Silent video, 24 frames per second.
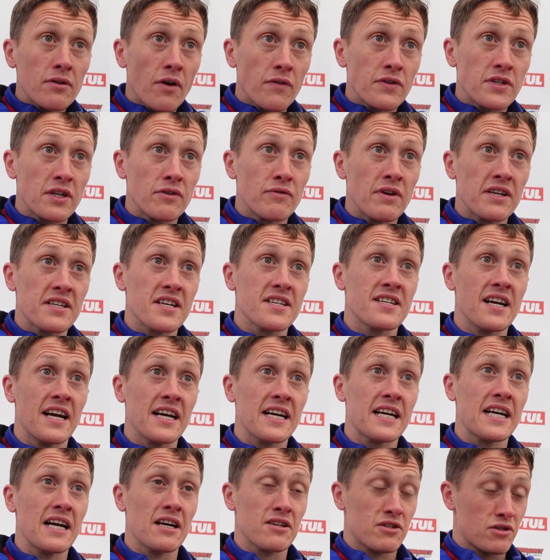Obviously racing
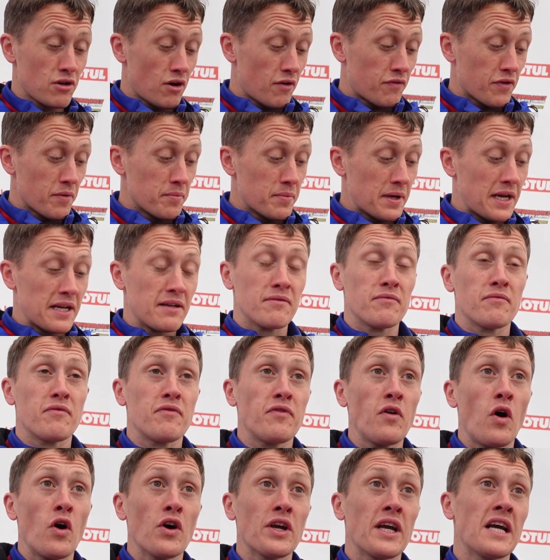sidecars, so from being
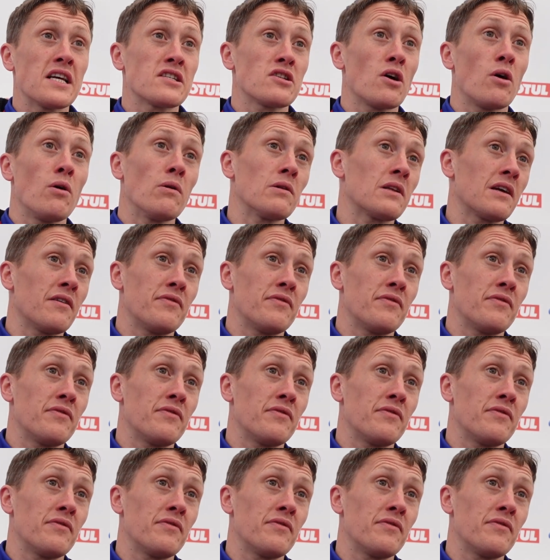4 years old,